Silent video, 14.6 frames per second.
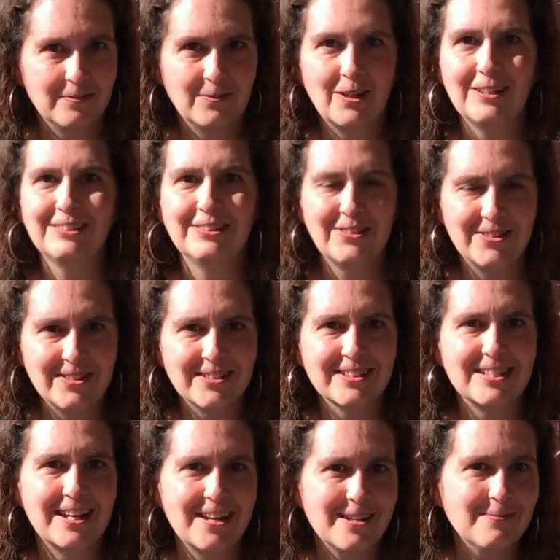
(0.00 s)
for a long
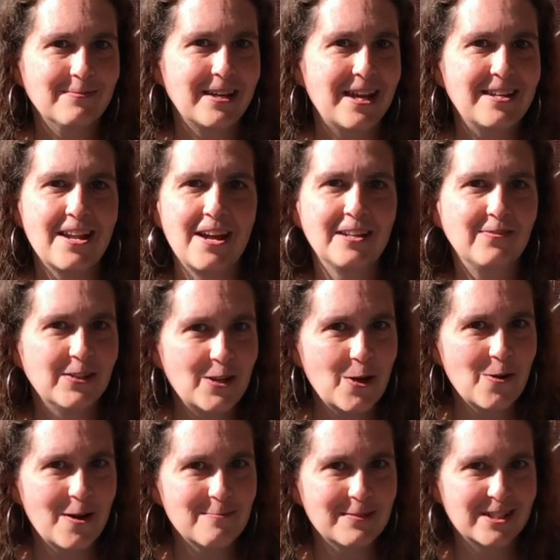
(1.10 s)
time and not even
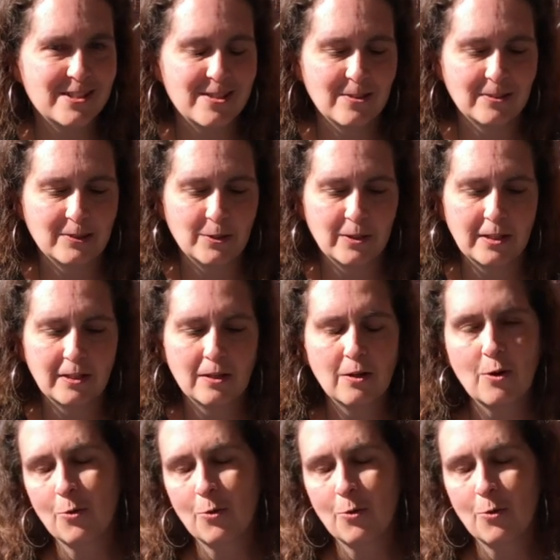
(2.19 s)
know how much they're learning.